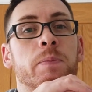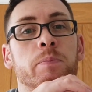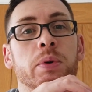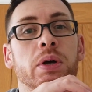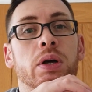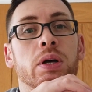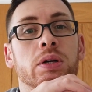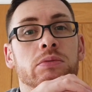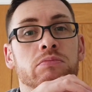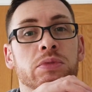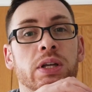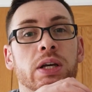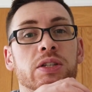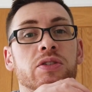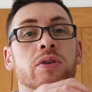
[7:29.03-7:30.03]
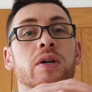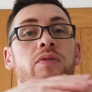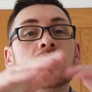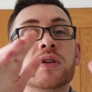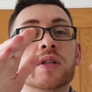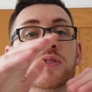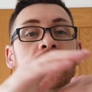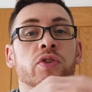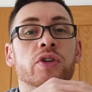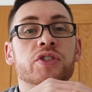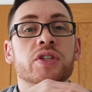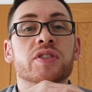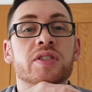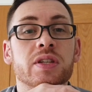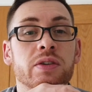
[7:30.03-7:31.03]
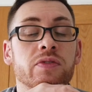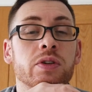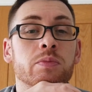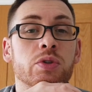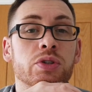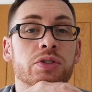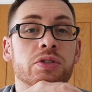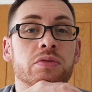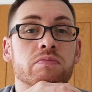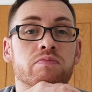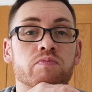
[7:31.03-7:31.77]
But yeah, so I'll have a look at this footage and see if I'm good,